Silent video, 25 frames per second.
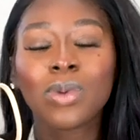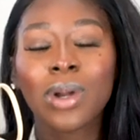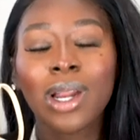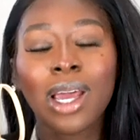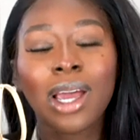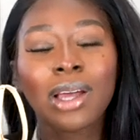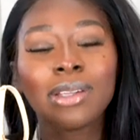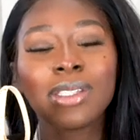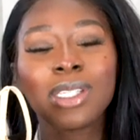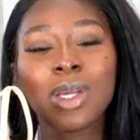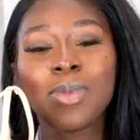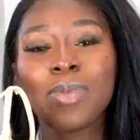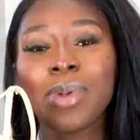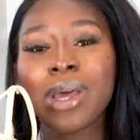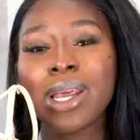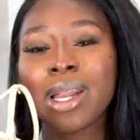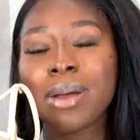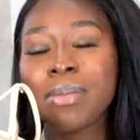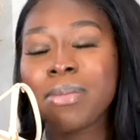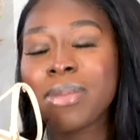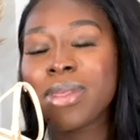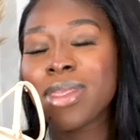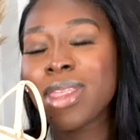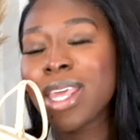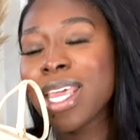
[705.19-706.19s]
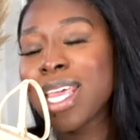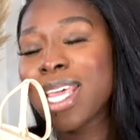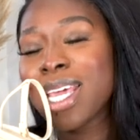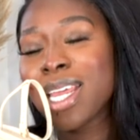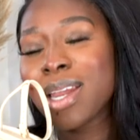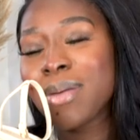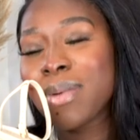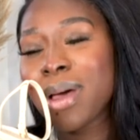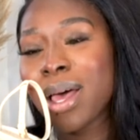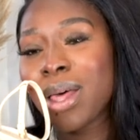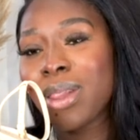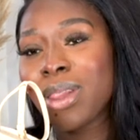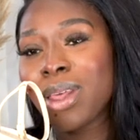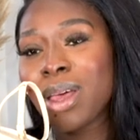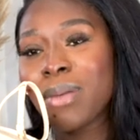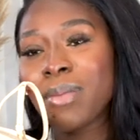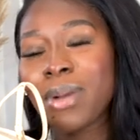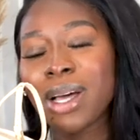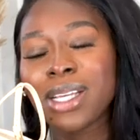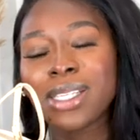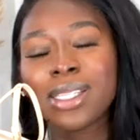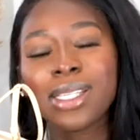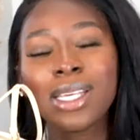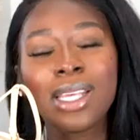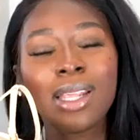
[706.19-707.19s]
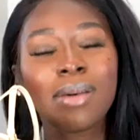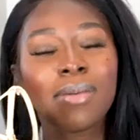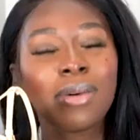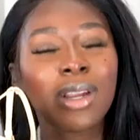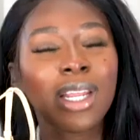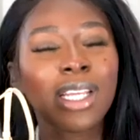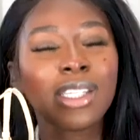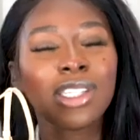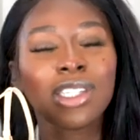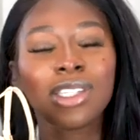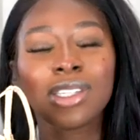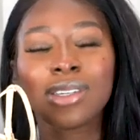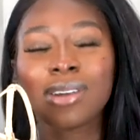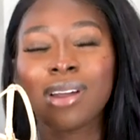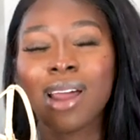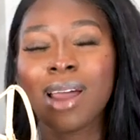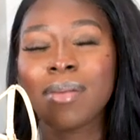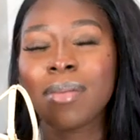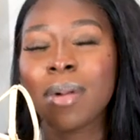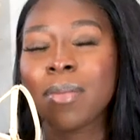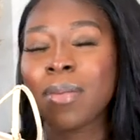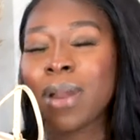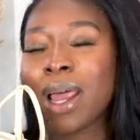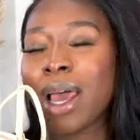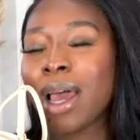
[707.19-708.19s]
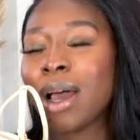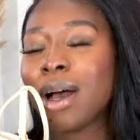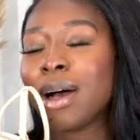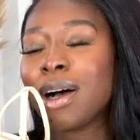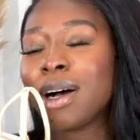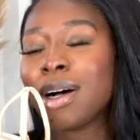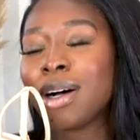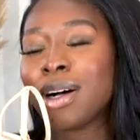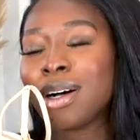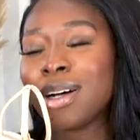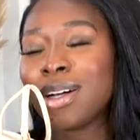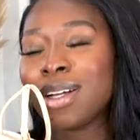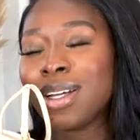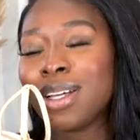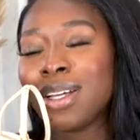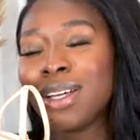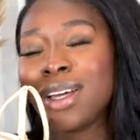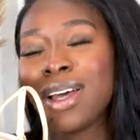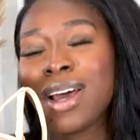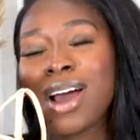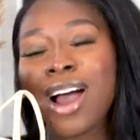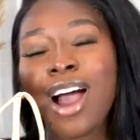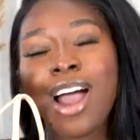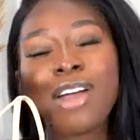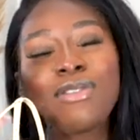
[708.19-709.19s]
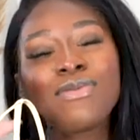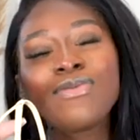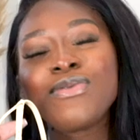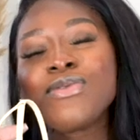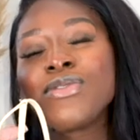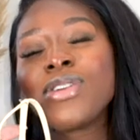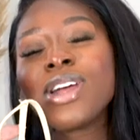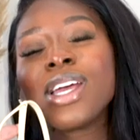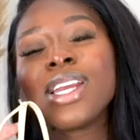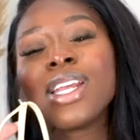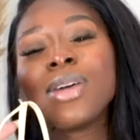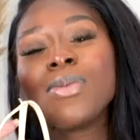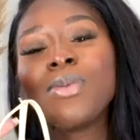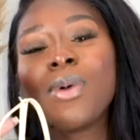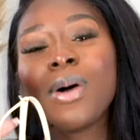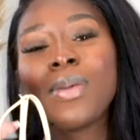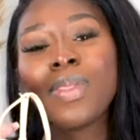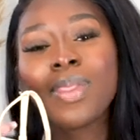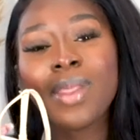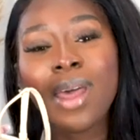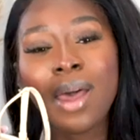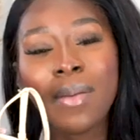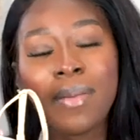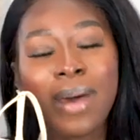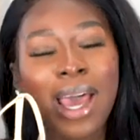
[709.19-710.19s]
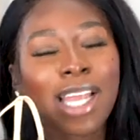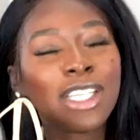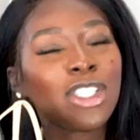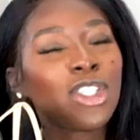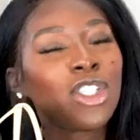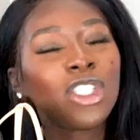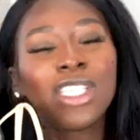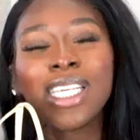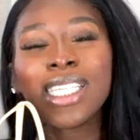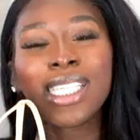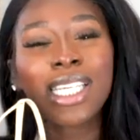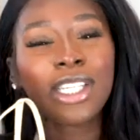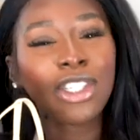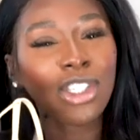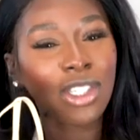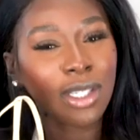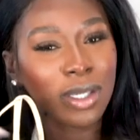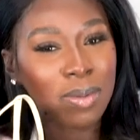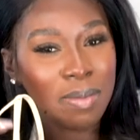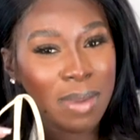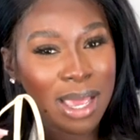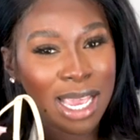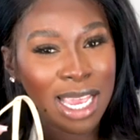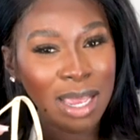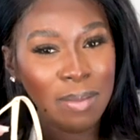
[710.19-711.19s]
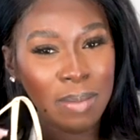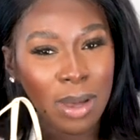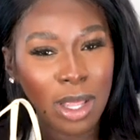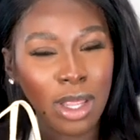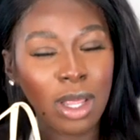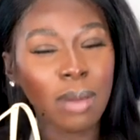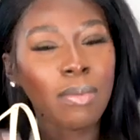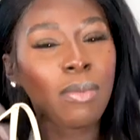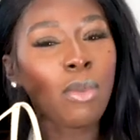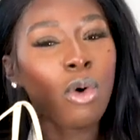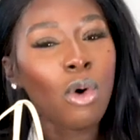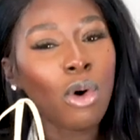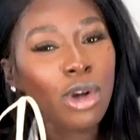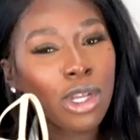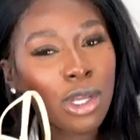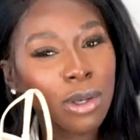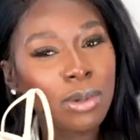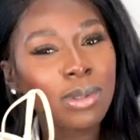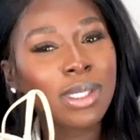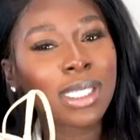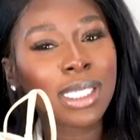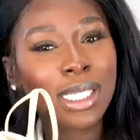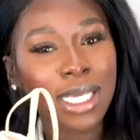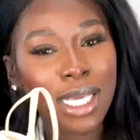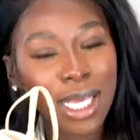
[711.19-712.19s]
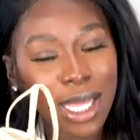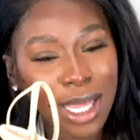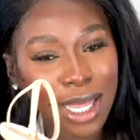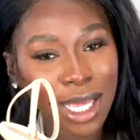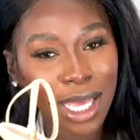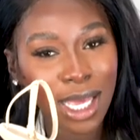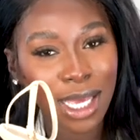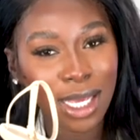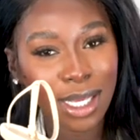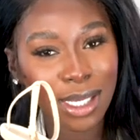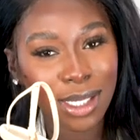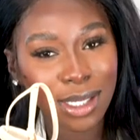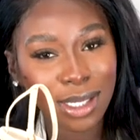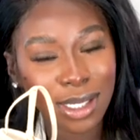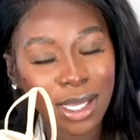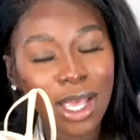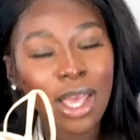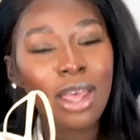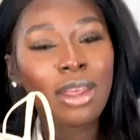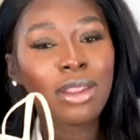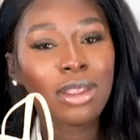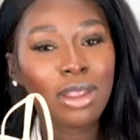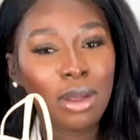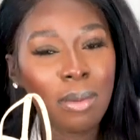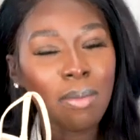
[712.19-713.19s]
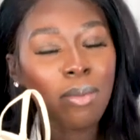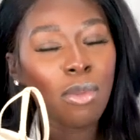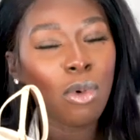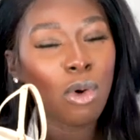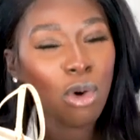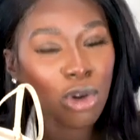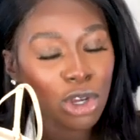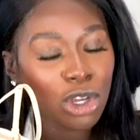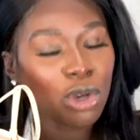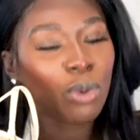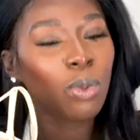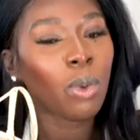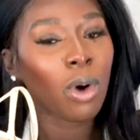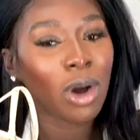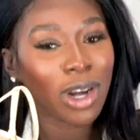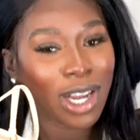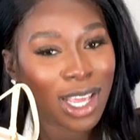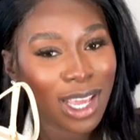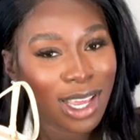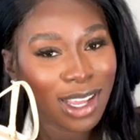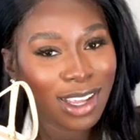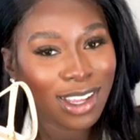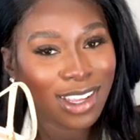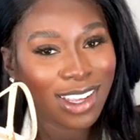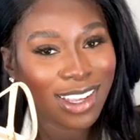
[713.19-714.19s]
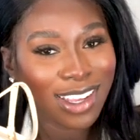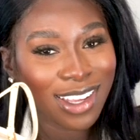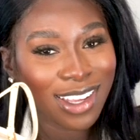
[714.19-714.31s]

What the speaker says: When I go to bed, I'm thinking about them. I see them on Instagram. I'm like, oh, I really want them. And is it just me? But the more you see things, the more you want it.